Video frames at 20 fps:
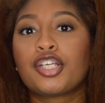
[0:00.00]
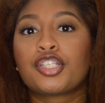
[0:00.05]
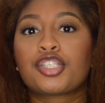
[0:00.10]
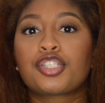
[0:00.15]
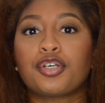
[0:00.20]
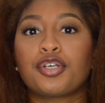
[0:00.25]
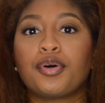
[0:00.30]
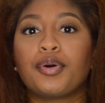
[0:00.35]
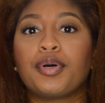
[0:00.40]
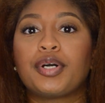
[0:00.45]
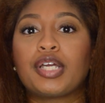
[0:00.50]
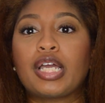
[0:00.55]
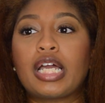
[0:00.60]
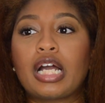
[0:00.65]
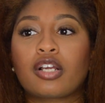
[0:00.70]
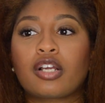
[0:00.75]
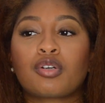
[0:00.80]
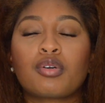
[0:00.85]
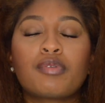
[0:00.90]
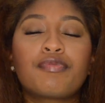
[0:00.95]
So
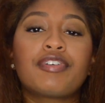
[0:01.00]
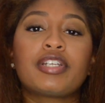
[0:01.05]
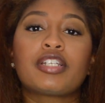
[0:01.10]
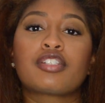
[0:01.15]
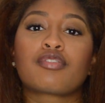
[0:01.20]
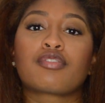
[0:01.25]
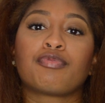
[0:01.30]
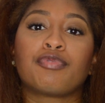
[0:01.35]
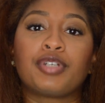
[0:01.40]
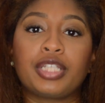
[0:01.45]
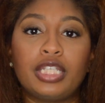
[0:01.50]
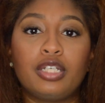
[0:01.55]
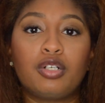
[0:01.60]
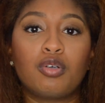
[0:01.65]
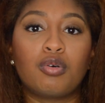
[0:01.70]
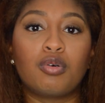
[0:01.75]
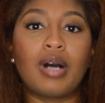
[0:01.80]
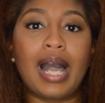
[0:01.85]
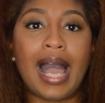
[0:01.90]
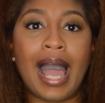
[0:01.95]
GroupFit is a really
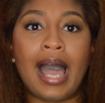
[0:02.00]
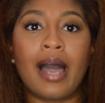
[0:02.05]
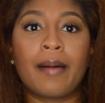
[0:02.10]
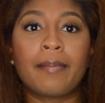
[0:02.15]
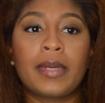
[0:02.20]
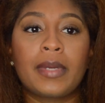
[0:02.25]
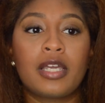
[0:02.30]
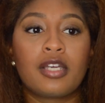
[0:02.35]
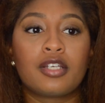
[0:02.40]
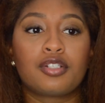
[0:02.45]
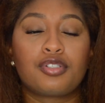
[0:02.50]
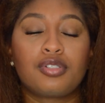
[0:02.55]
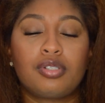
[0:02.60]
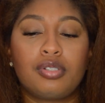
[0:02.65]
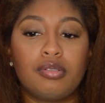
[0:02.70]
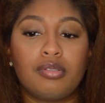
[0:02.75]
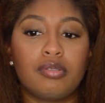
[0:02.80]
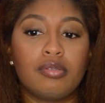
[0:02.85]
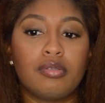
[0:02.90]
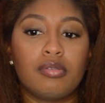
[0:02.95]
cool app
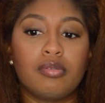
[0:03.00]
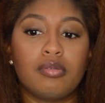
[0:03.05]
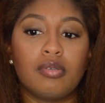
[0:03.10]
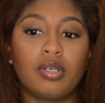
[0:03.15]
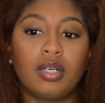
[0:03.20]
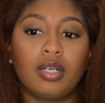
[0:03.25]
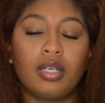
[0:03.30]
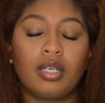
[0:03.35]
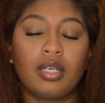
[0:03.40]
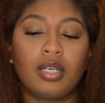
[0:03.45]
to